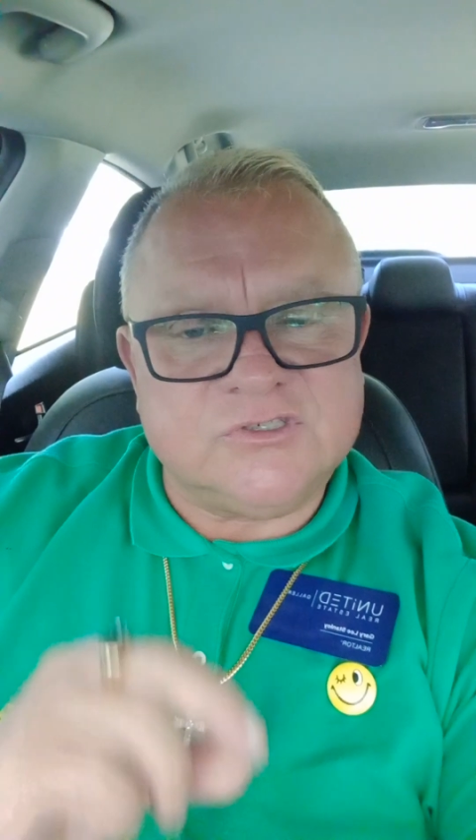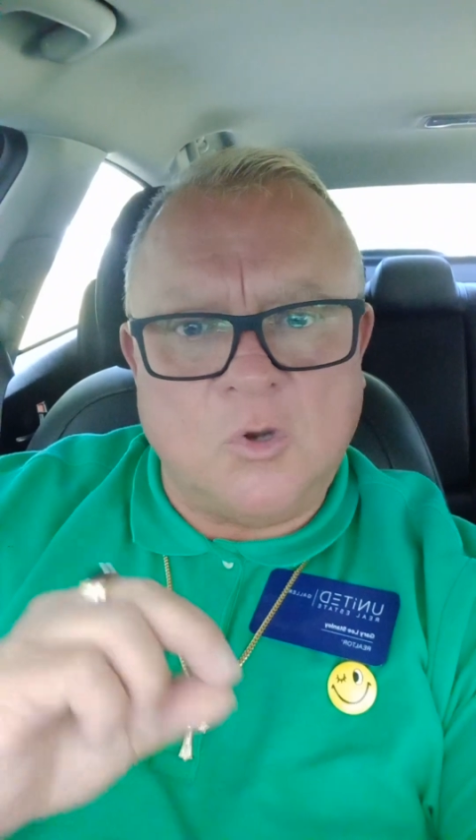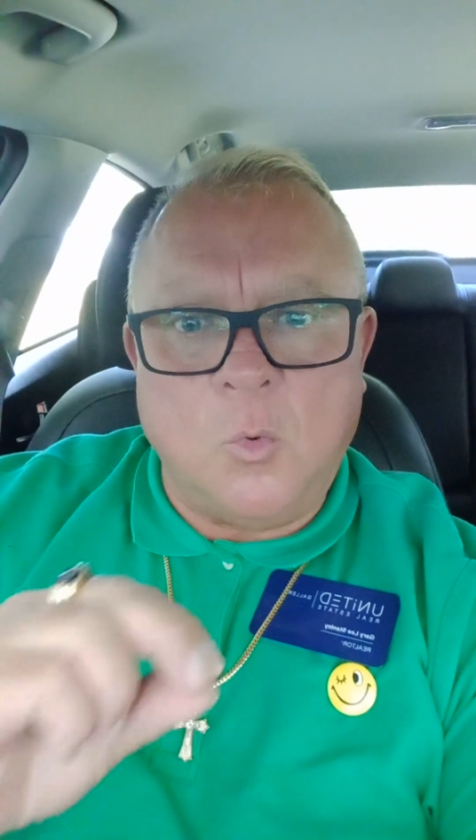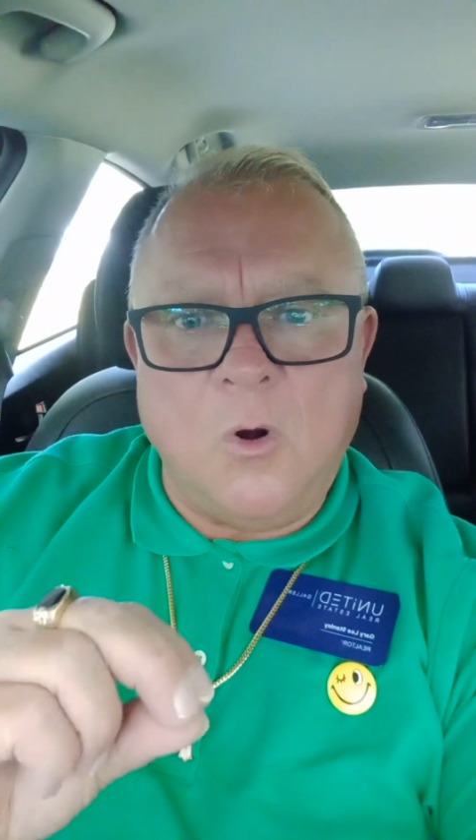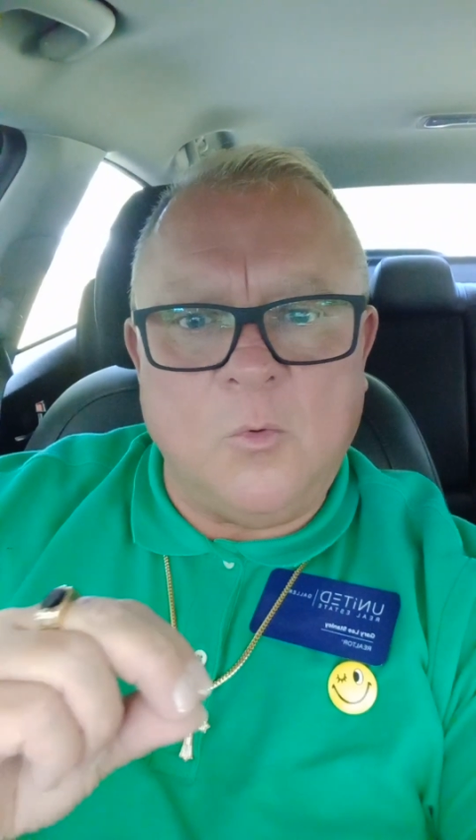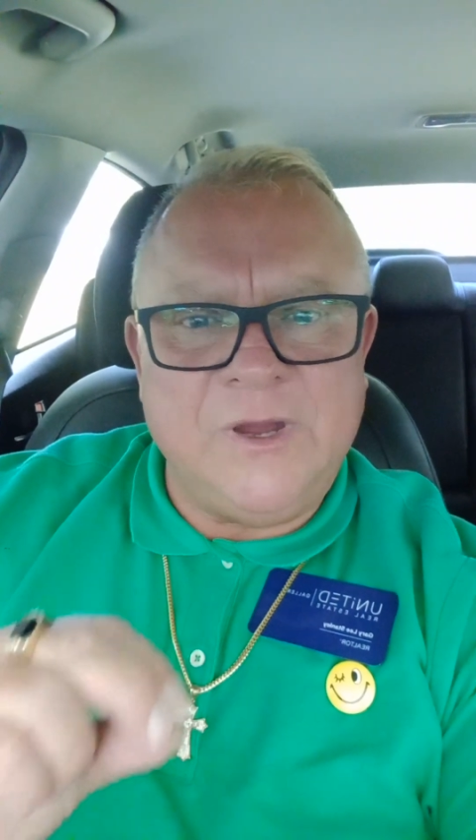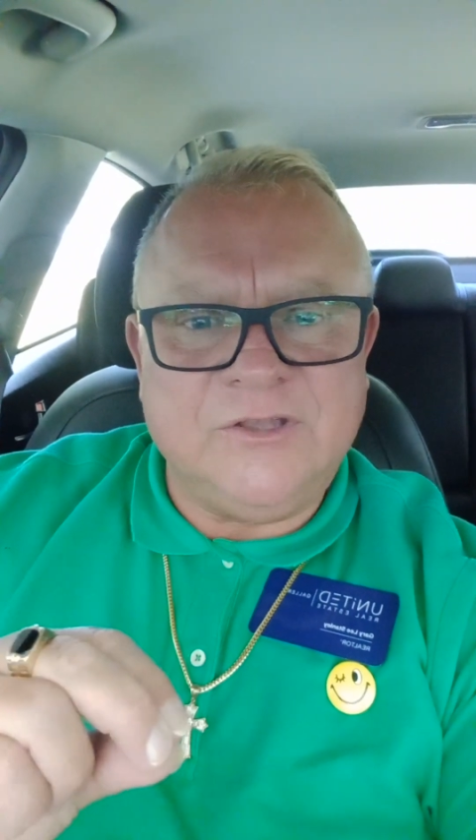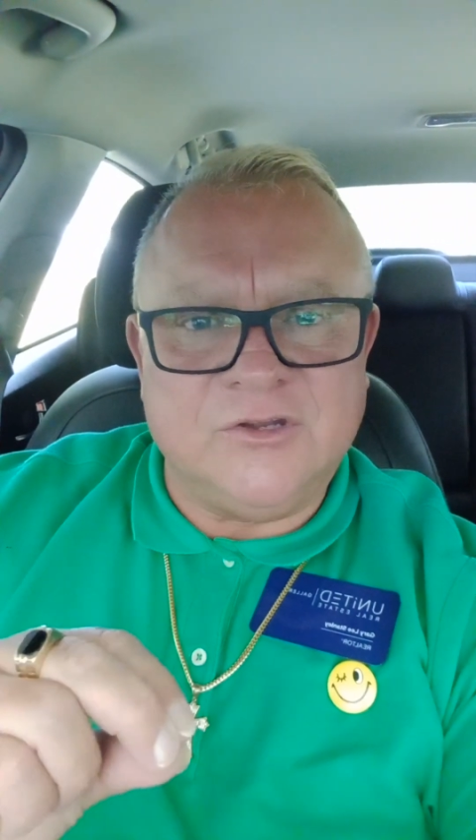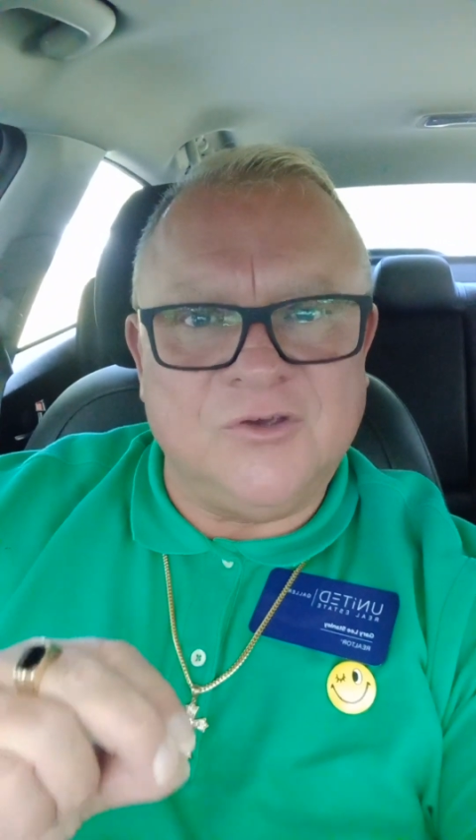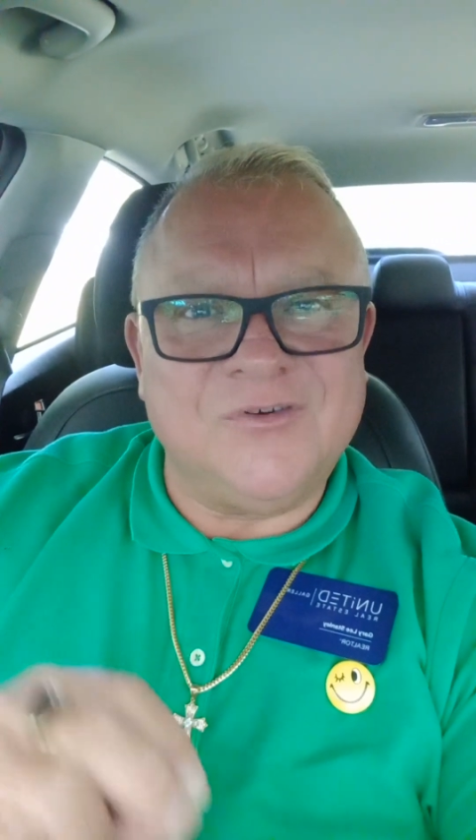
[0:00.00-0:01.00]
So what we
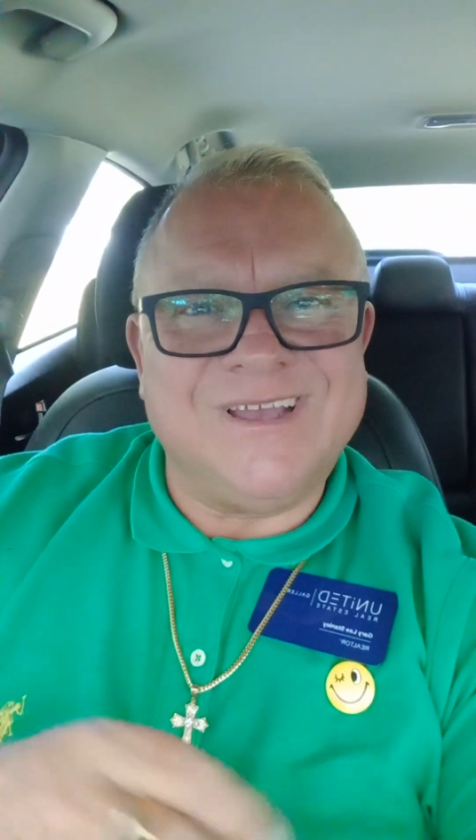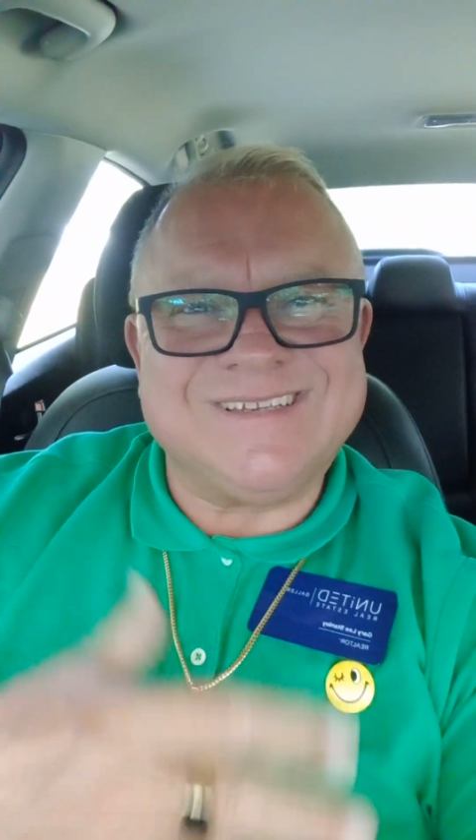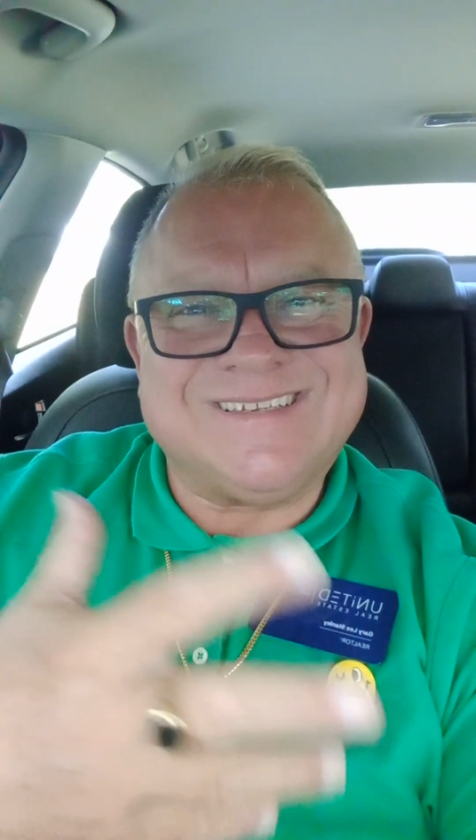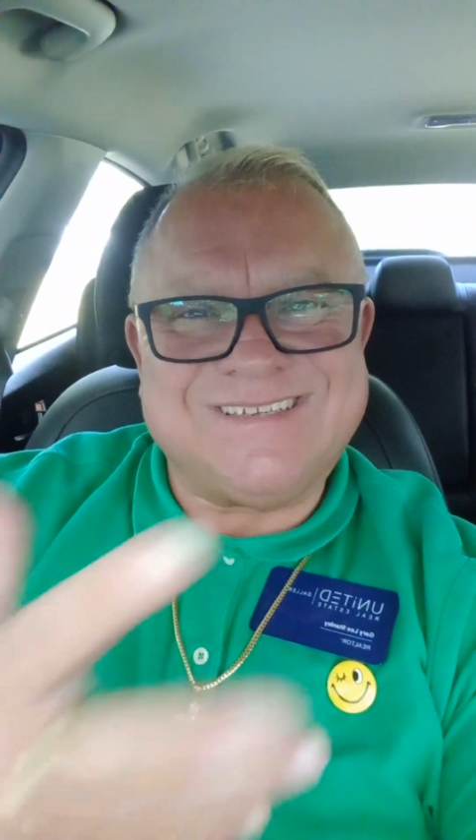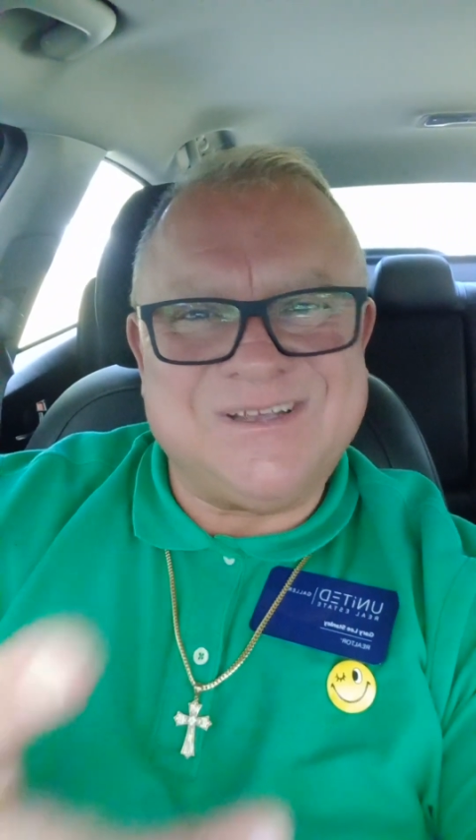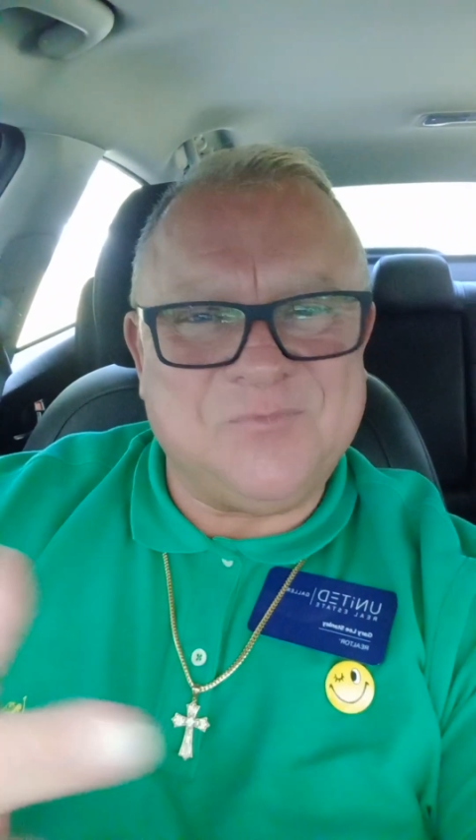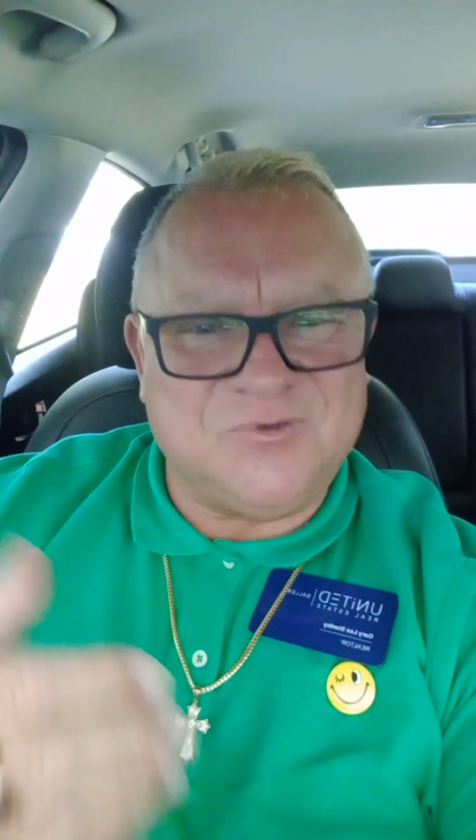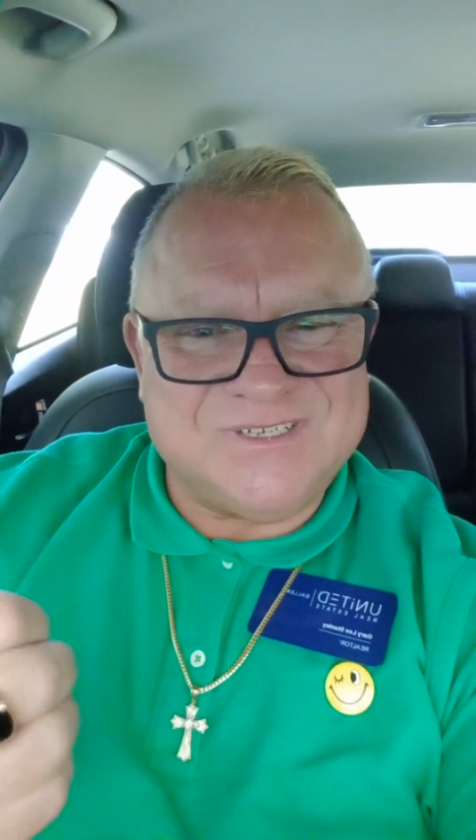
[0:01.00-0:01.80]
do as simple